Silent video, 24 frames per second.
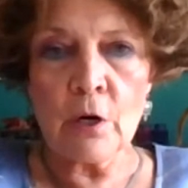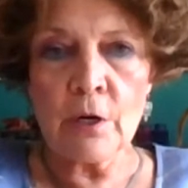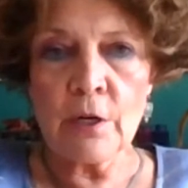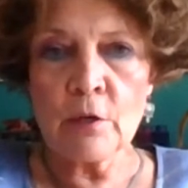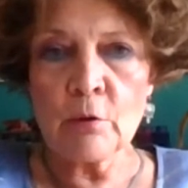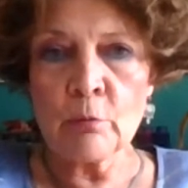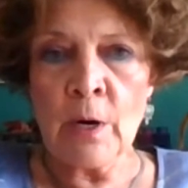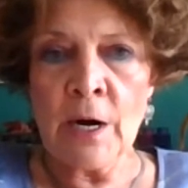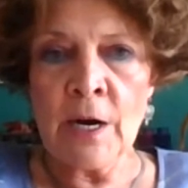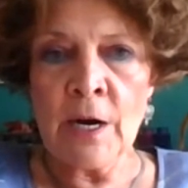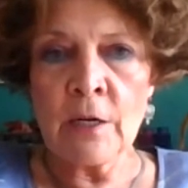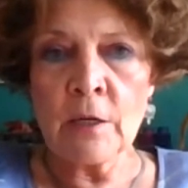
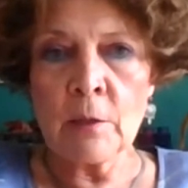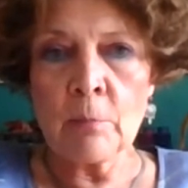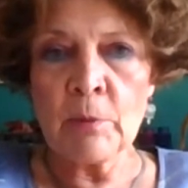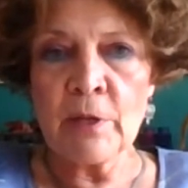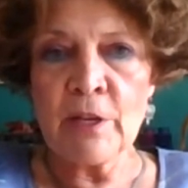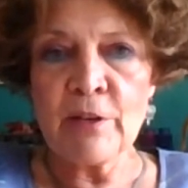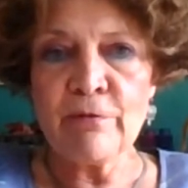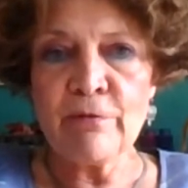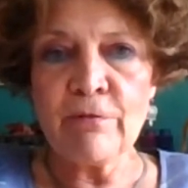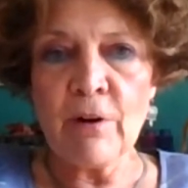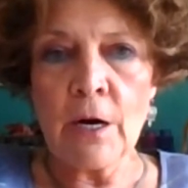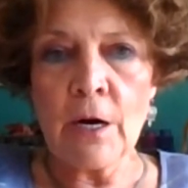started
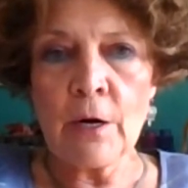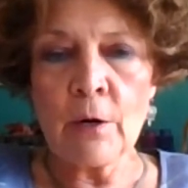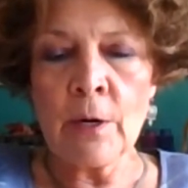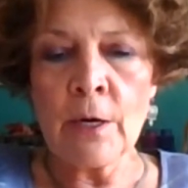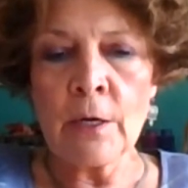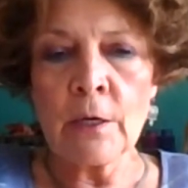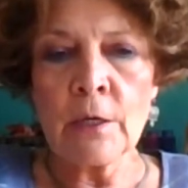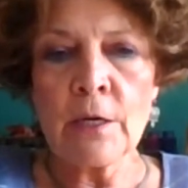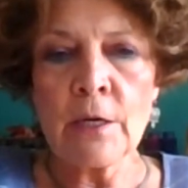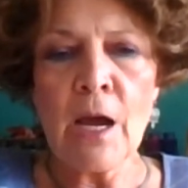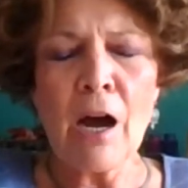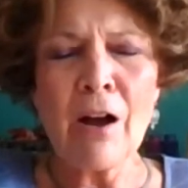randomly
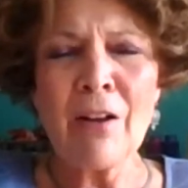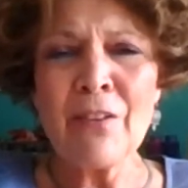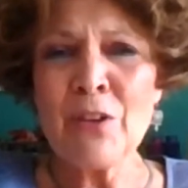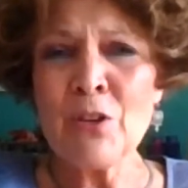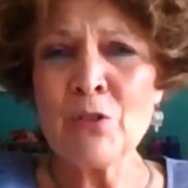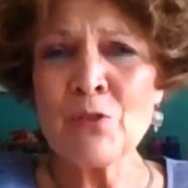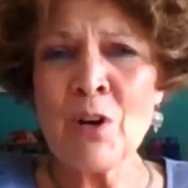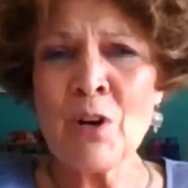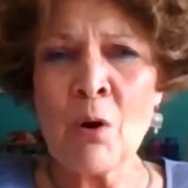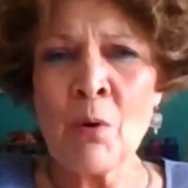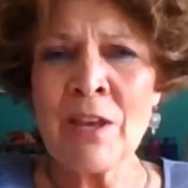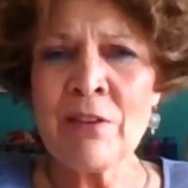firing. Now,
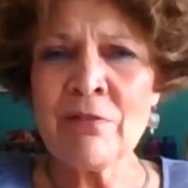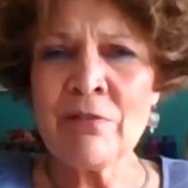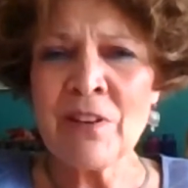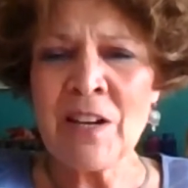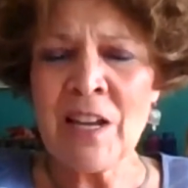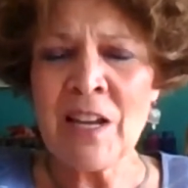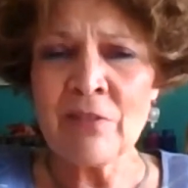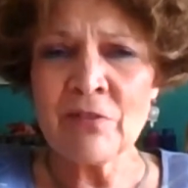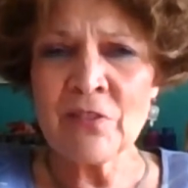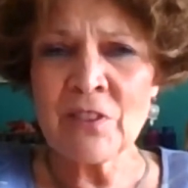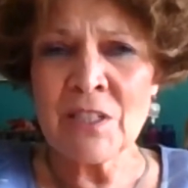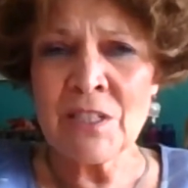you don't
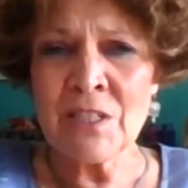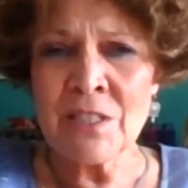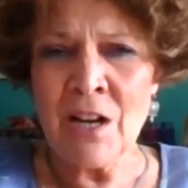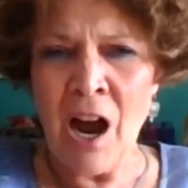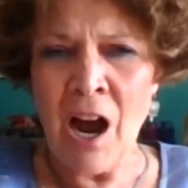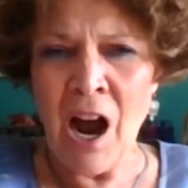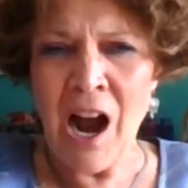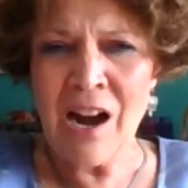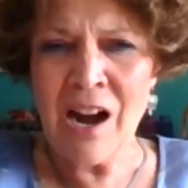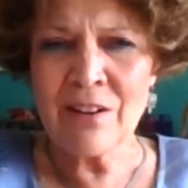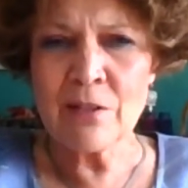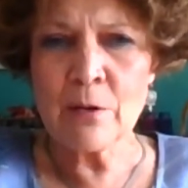even have to
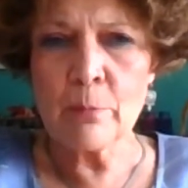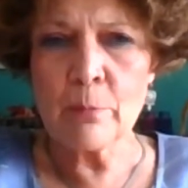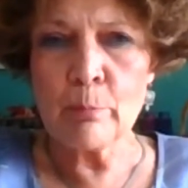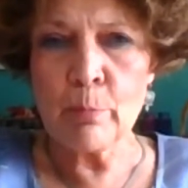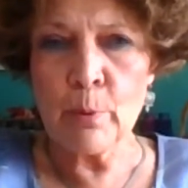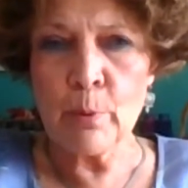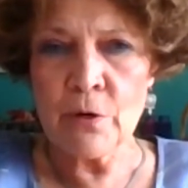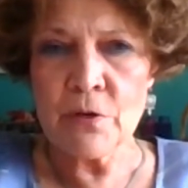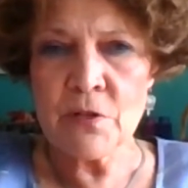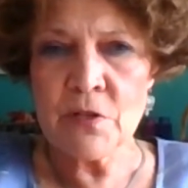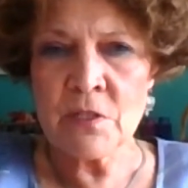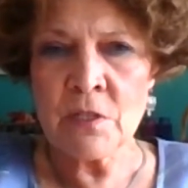knock to
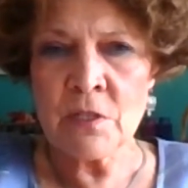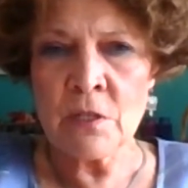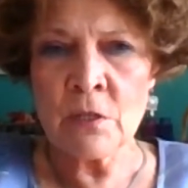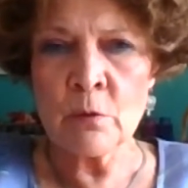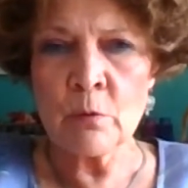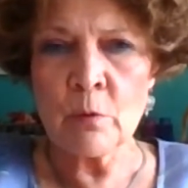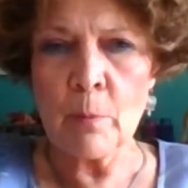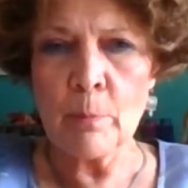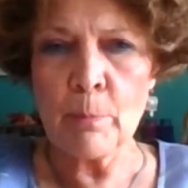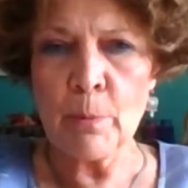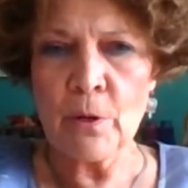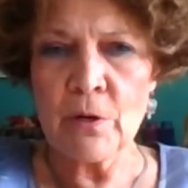burst
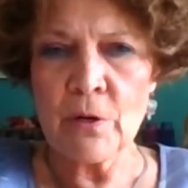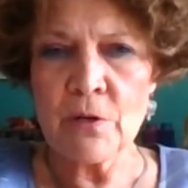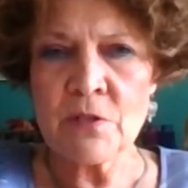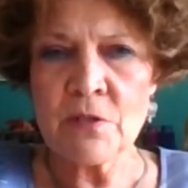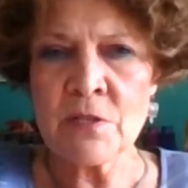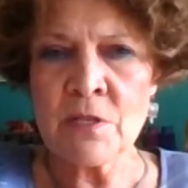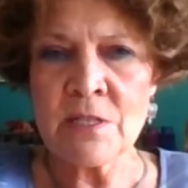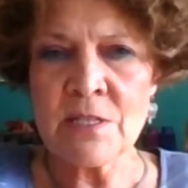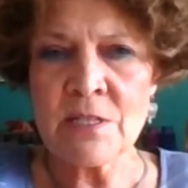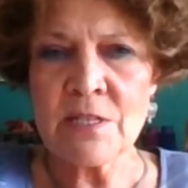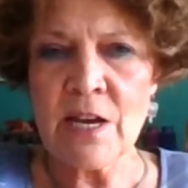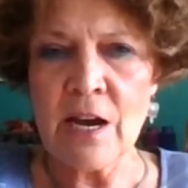into a
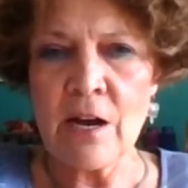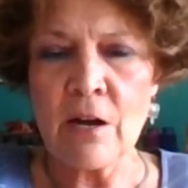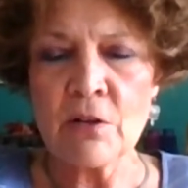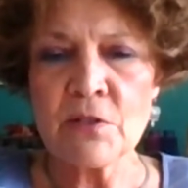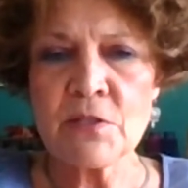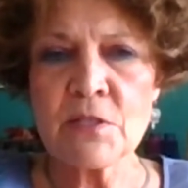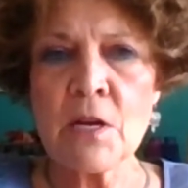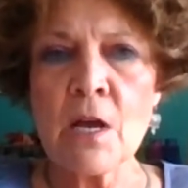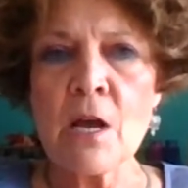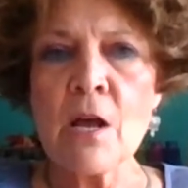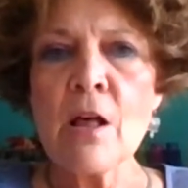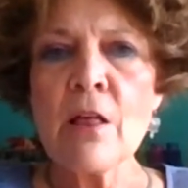person's
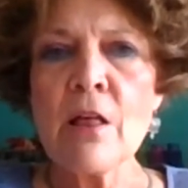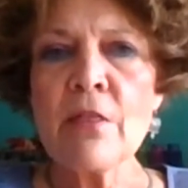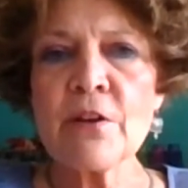house.